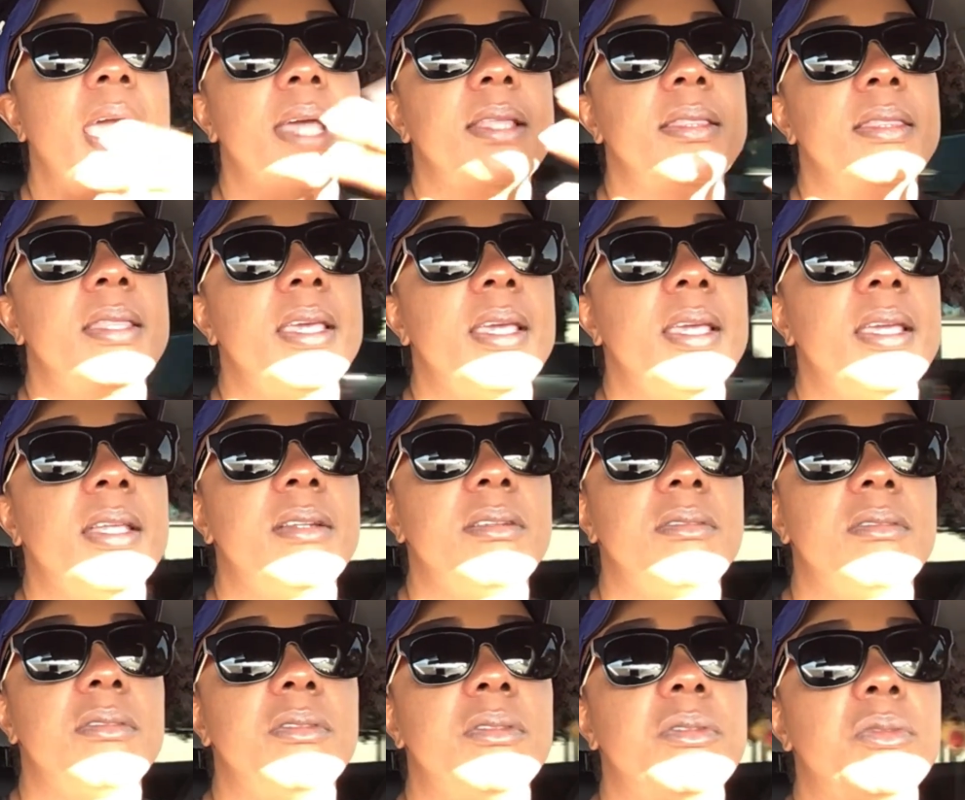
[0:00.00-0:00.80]
And
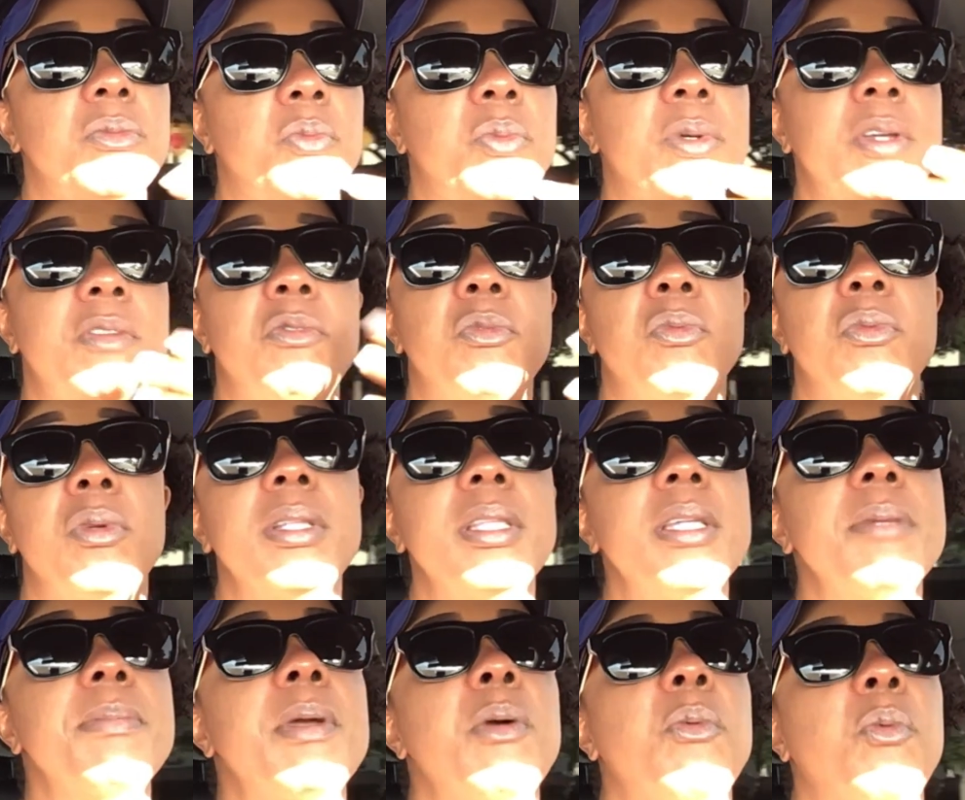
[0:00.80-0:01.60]
then we've
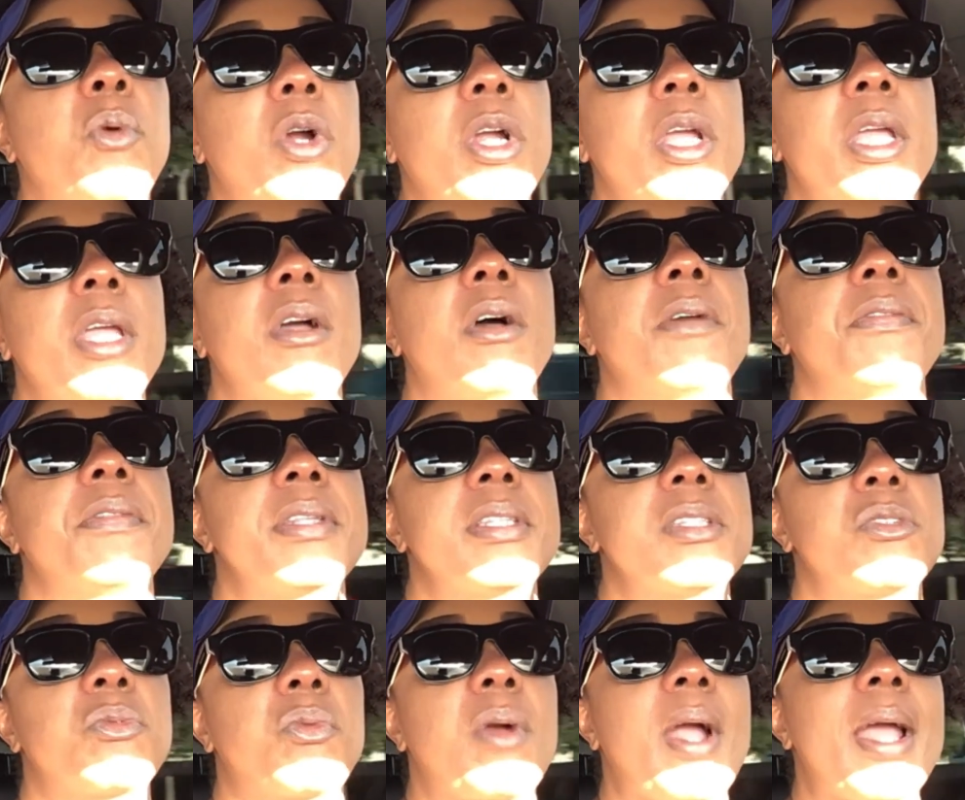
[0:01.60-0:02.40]
really been working on
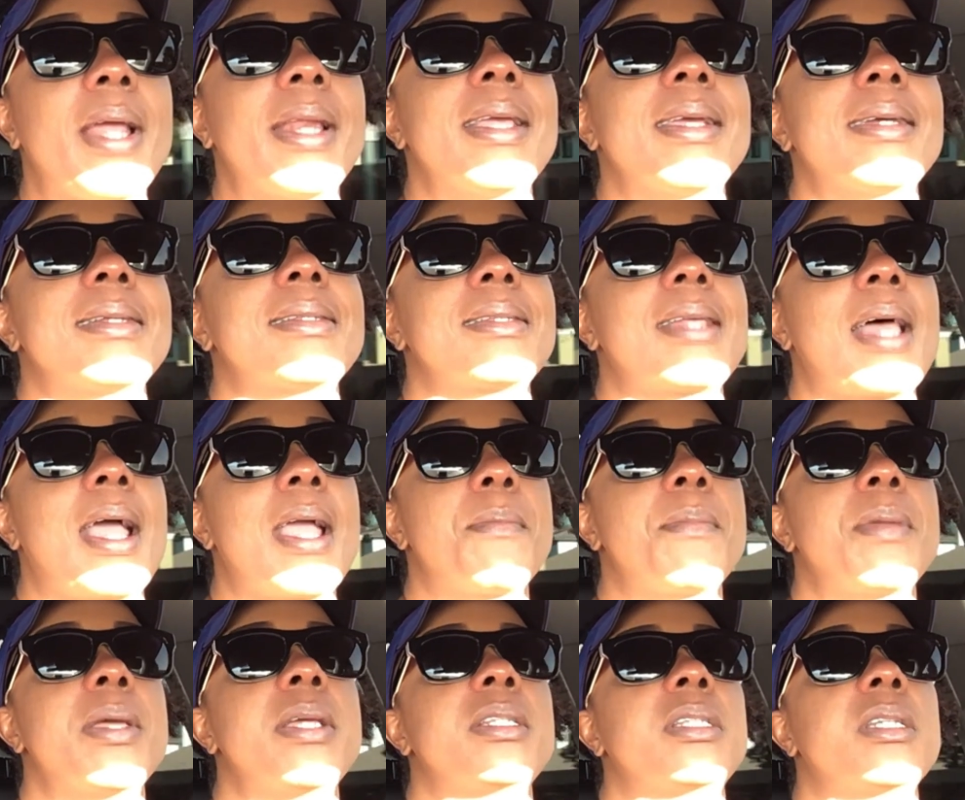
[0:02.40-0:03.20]
this writing
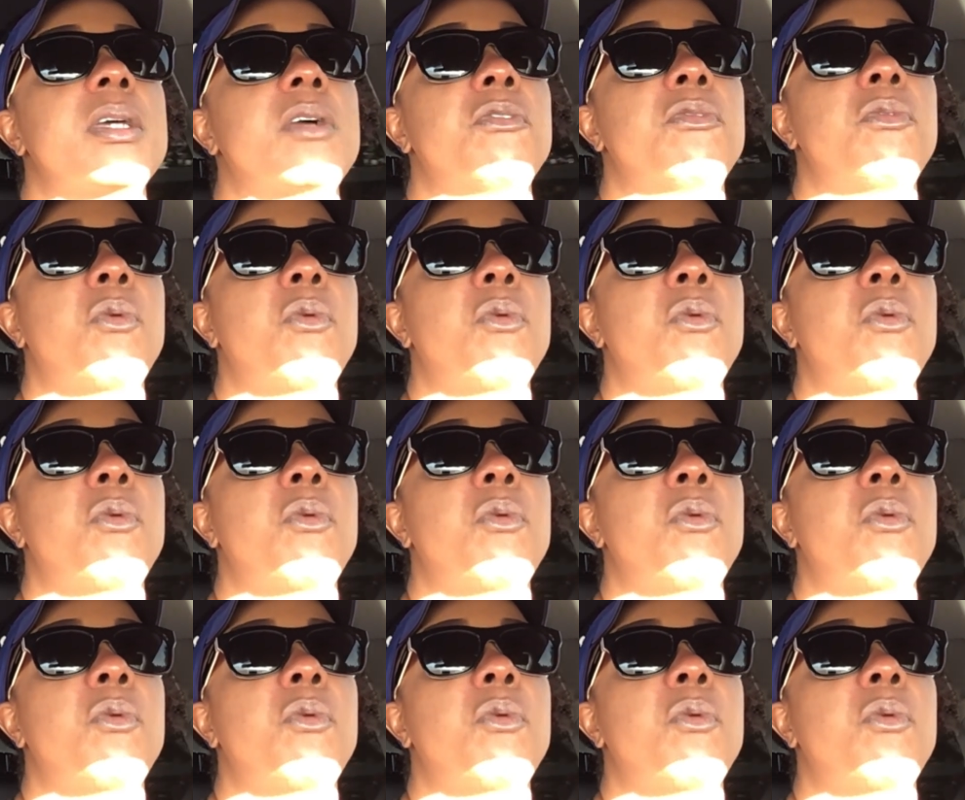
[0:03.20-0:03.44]
assignment